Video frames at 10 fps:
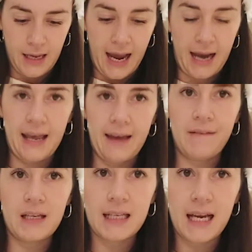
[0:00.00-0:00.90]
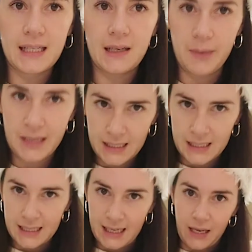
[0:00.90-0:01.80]
And if it's getting a bit
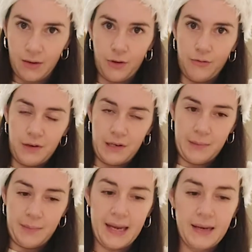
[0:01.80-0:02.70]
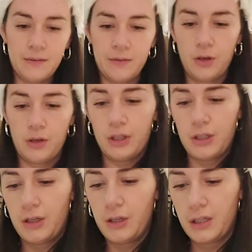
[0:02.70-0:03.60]
sticky on your rolling pin, you can
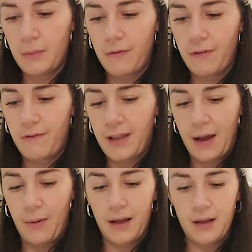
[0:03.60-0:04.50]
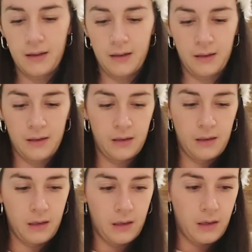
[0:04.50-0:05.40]
just use some of the flour,
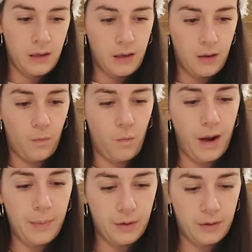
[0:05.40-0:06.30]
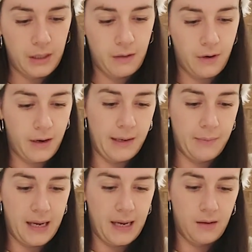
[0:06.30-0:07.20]
wipe it onto the rolling
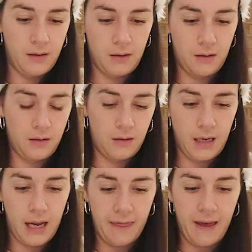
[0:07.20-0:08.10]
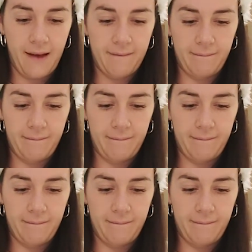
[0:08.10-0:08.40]
pin like that.